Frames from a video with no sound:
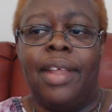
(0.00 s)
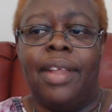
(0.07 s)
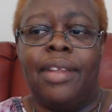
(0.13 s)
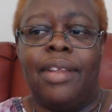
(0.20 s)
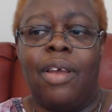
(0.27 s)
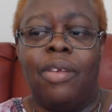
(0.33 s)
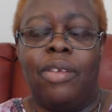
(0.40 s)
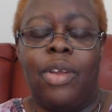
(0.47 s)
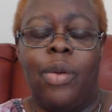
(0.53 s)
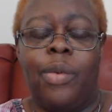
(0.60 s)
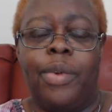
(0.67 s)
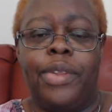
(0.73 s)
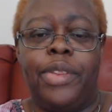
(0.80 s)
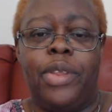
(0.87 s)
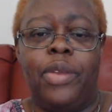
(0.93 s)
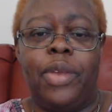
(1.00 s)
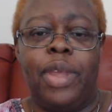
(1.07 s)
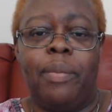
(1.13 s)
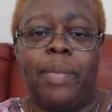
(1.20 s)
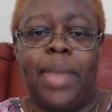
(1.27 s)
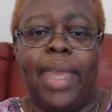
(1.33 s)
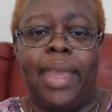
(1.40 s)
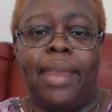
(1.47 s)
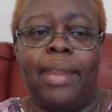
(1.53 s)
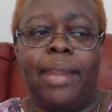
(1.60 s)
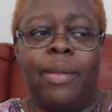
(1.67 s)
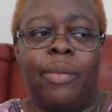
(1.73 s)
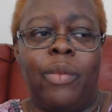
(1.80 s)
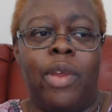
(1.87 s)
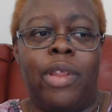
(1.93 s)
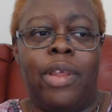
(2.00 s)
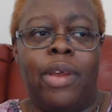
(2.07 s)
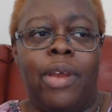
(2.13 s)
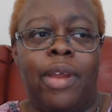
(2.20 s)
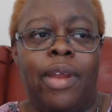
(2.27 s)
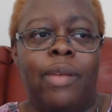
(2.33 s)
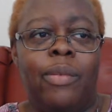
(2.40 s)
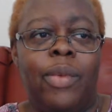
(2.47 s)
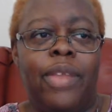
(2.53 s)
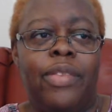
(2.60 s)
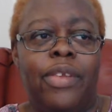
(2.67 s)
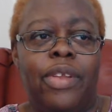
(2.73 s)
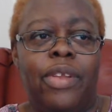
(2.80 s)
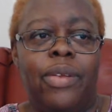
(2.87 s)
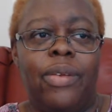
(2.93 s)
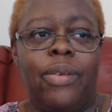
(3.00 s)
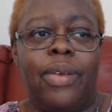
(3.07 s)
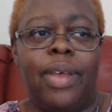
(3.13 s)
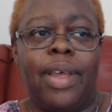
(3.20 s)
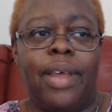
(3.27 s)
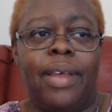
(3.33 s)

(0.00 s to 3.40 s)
don't know whether you can make it, and whether you